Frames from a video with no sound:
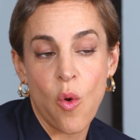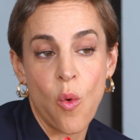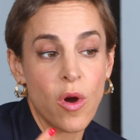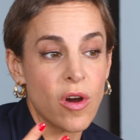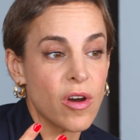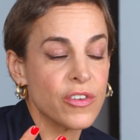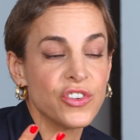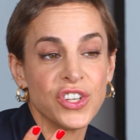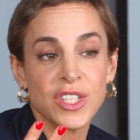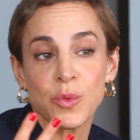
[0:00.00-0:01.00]
or
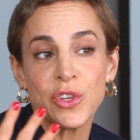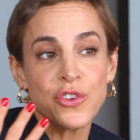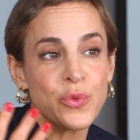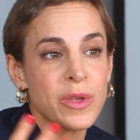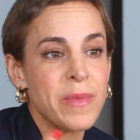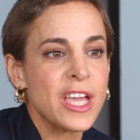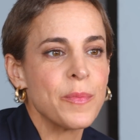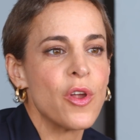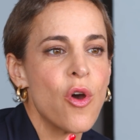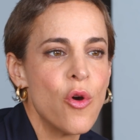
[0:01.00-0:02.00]
just when you're doing
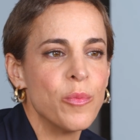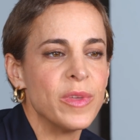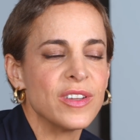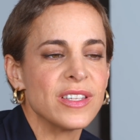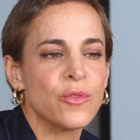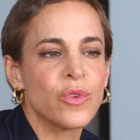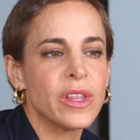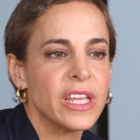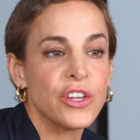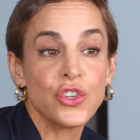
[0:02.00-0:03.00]
makeup at home, because it
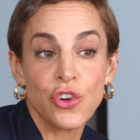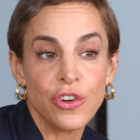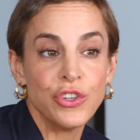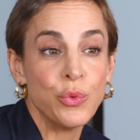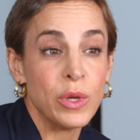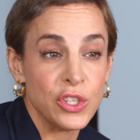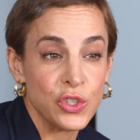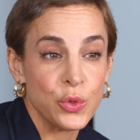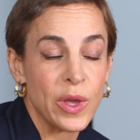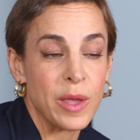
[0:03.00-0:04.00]
really can turn you
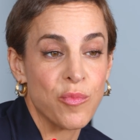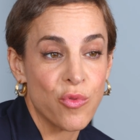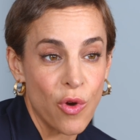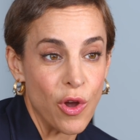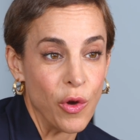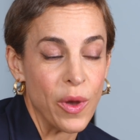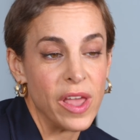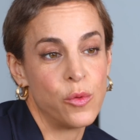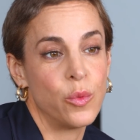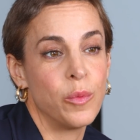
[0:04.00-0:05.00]
into a pro
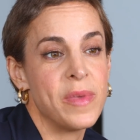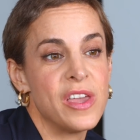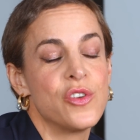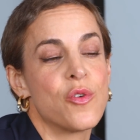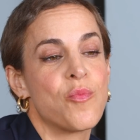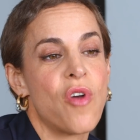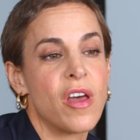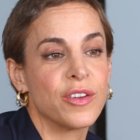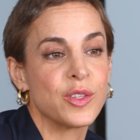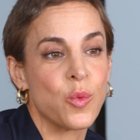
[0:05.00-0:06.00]
and it will make your
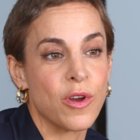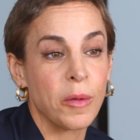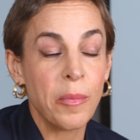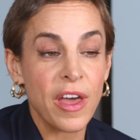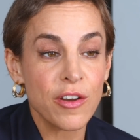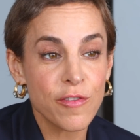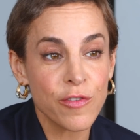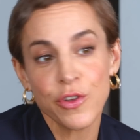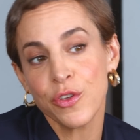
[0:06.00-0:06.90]
products work better for